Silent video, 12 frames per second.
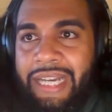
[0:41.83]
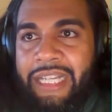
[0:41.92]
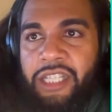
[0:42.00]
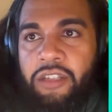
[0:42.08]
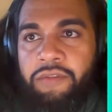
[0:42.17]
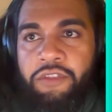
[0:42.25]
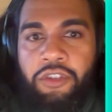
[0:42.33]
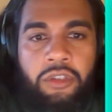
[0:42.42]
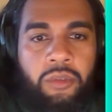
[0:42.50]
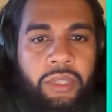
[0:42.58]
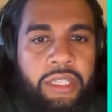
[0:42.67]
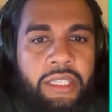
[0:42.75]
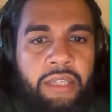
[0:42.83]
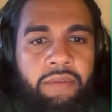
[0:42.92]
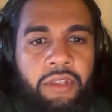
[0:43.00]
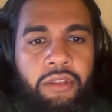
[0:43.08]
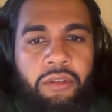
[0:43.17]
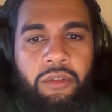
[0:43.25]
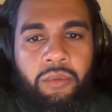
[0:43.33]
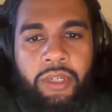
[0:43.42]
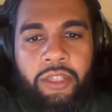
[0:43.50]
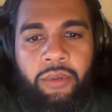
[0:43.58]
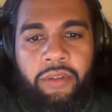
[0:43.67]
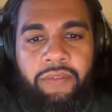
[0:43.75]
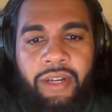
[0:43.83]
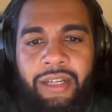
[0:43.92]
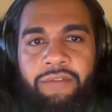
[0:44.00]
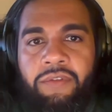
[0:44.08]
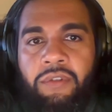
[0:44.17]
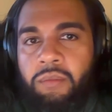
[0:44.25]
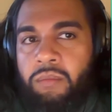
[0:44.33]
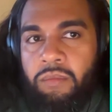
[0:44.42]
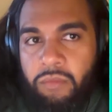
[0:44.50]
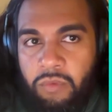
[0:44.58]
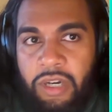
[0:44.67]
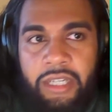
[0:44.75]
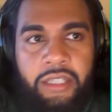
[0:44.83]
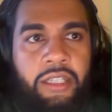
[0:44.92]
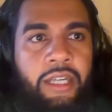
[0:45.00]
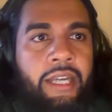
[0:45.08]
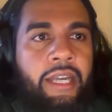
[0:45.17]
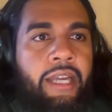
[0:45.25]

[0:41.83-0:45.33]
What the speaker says: as of June 27th, 2025 from Russ.